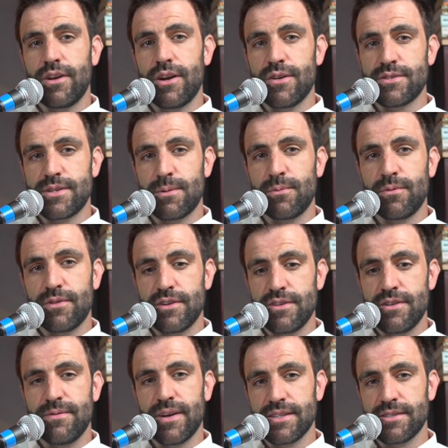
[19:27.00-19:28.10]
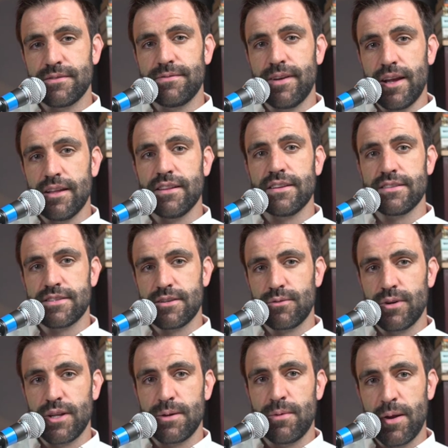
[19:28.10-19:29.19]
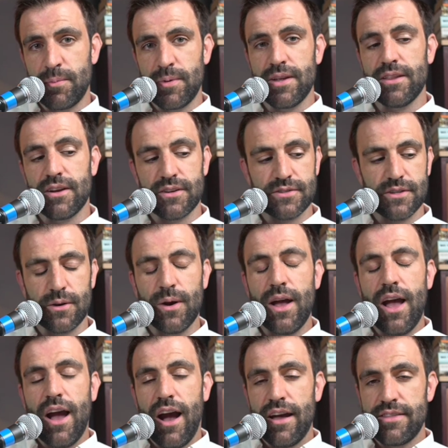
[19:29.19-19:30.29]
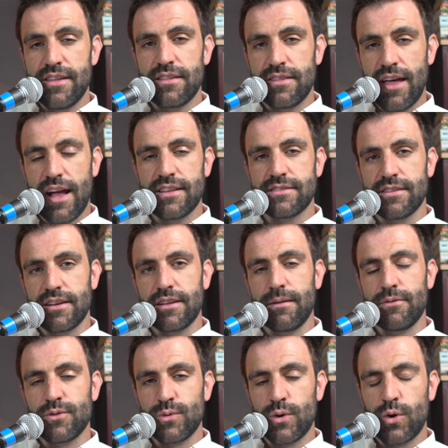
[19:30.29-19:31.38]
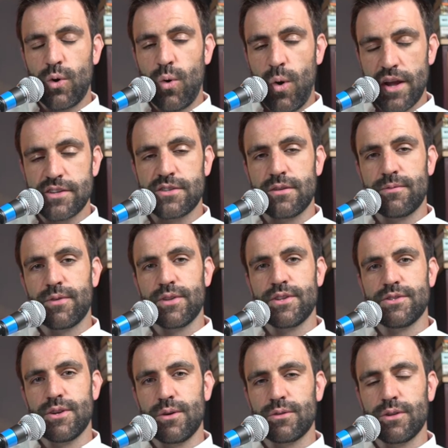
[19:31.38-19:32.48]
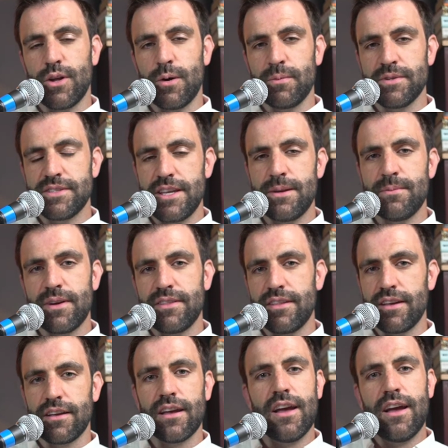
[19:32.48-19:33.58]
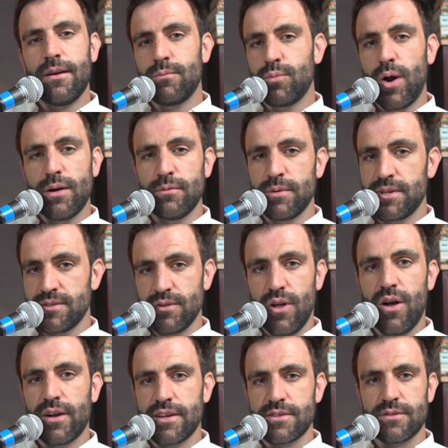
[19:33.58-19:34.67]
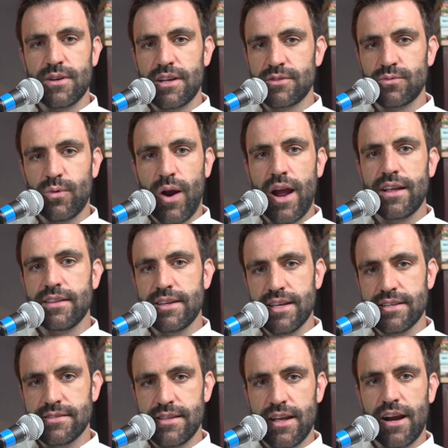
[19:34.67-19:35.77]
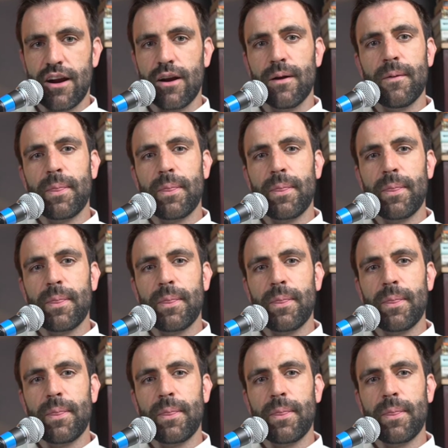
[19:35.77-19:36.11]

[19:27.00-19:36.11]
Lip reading: some of their defensive failings that really might be there. So I think that's the real question for this Oklahoma team, I think, probably as long as Riley is there,